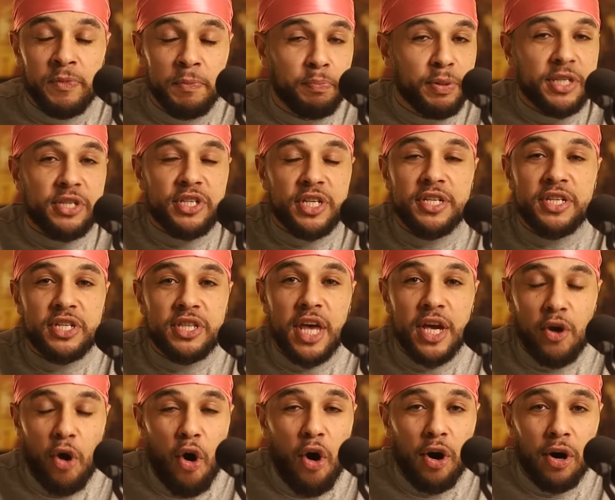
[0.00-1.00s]
but since
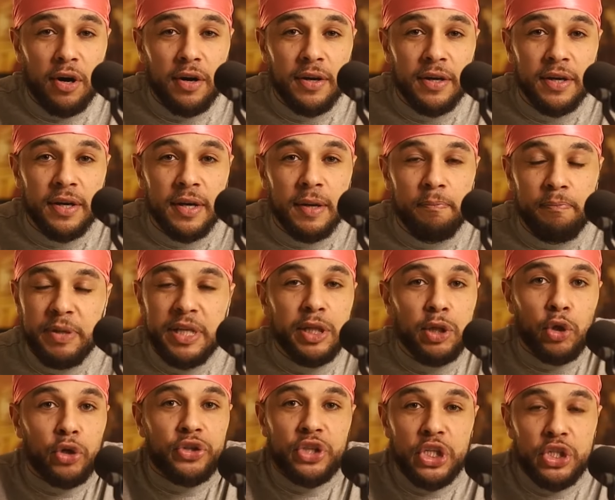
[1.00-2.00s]
they are, be
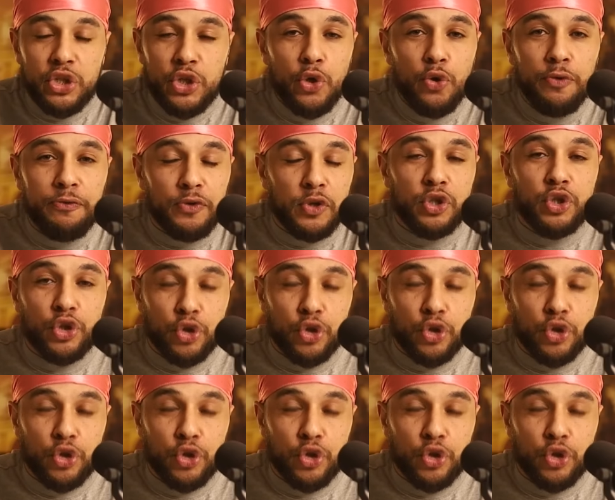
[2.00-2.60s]
looked into for